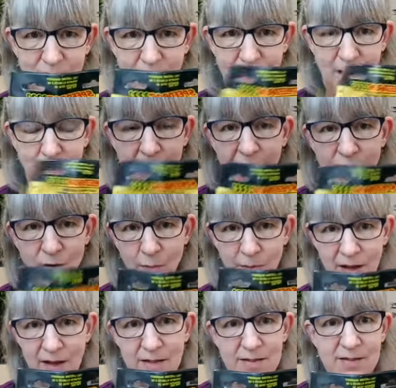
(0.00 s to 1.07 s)
paddle
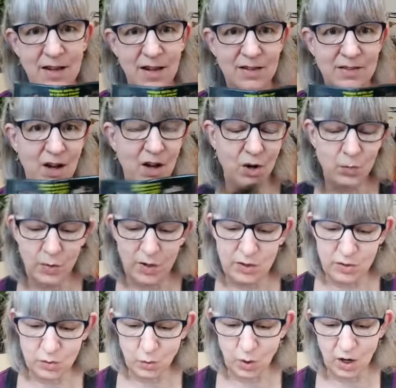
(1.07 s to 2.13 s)
bits at the hardware
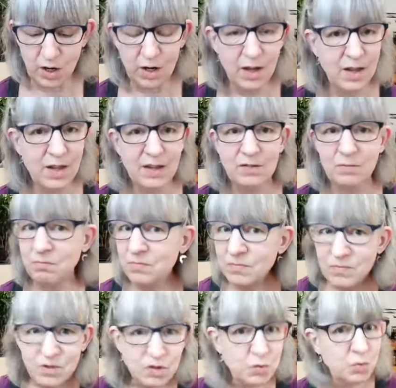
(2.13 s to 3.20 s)
store,
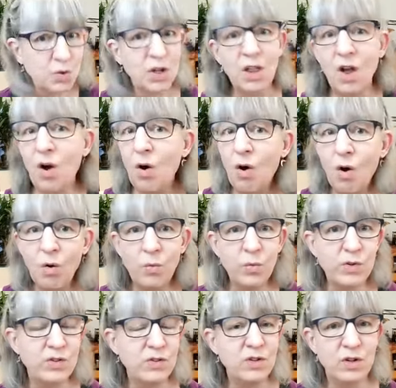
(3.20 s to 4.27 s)
drill a hole
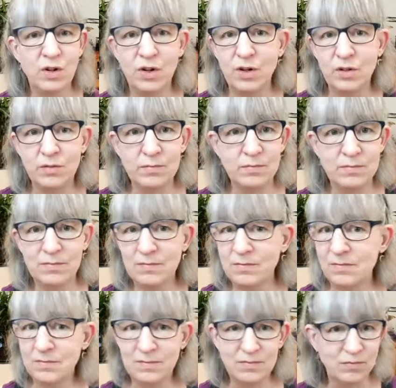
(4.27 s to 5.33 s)
with your
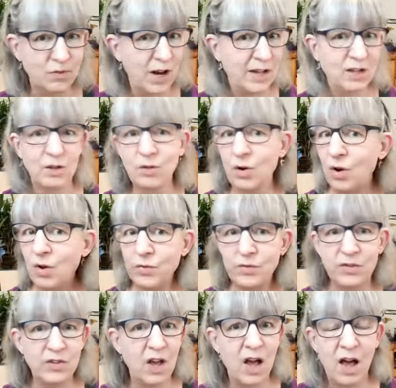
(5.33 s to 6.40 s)
regular
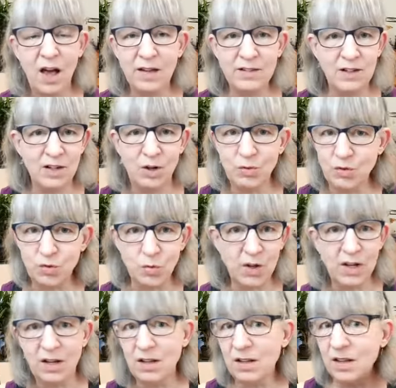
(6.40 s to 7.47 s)
old saw, you know,
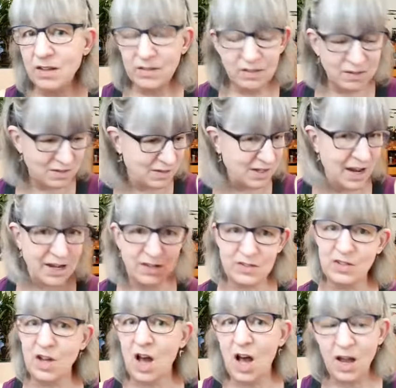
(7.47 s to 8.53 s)
drill, take a
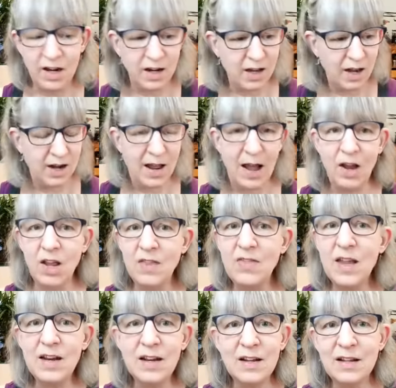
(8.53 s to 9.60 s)
saw and cut it out,
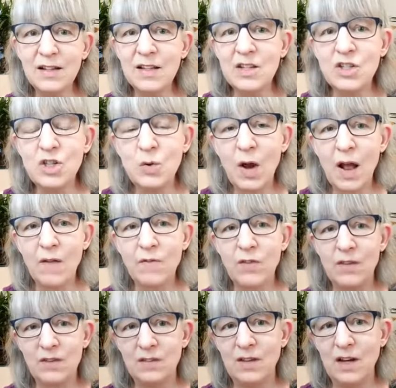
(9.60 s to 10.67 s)
and then at least you
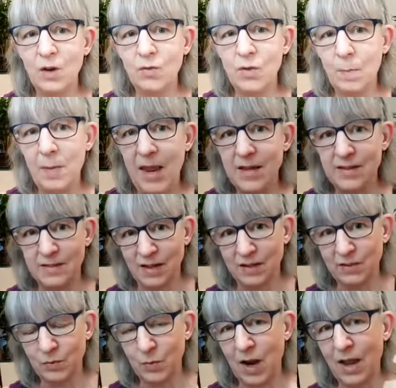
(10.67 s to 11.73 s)
have, you know, the
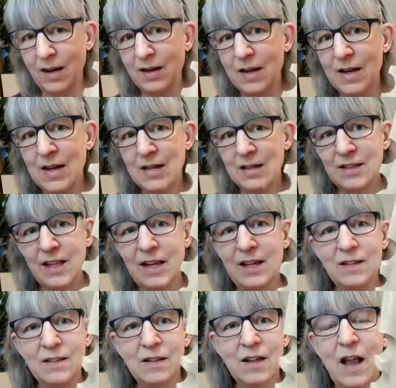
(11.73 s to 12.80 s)
basics, right?
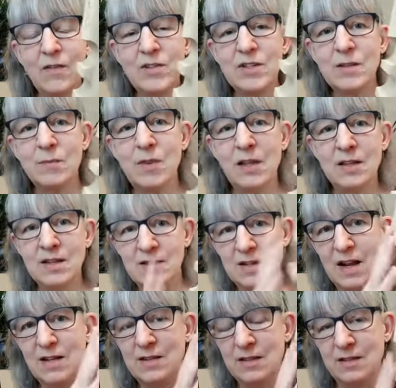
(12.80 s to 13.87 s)
Like having something that's
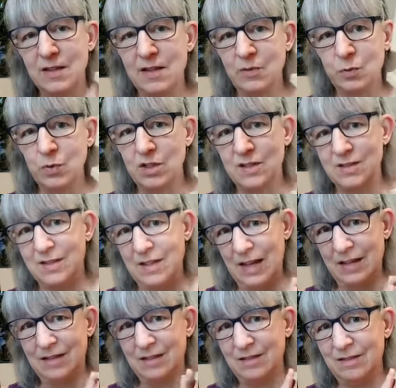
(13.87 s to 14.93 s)
nice as this, which is
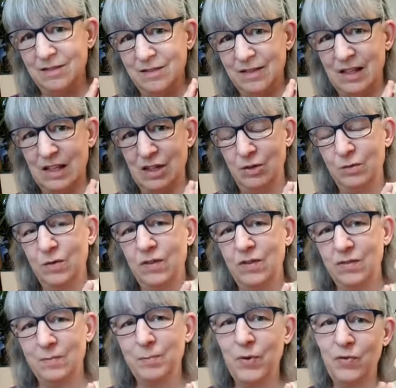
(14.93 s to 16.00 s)
like, you know,
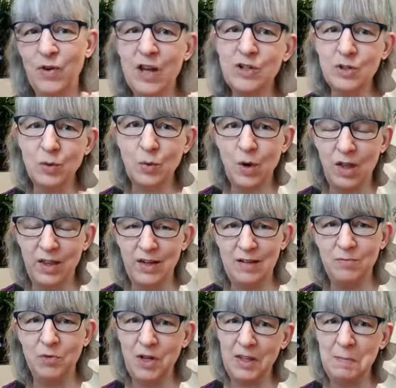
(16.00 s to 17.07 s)
professional
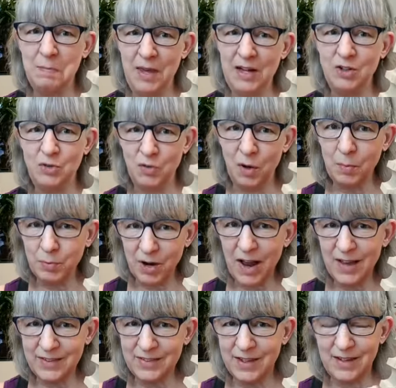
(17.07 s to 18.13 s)
quality, really big drill
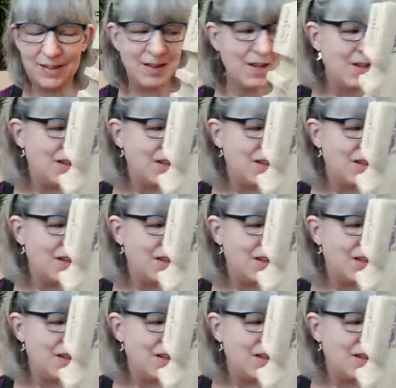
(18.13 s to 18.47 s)
press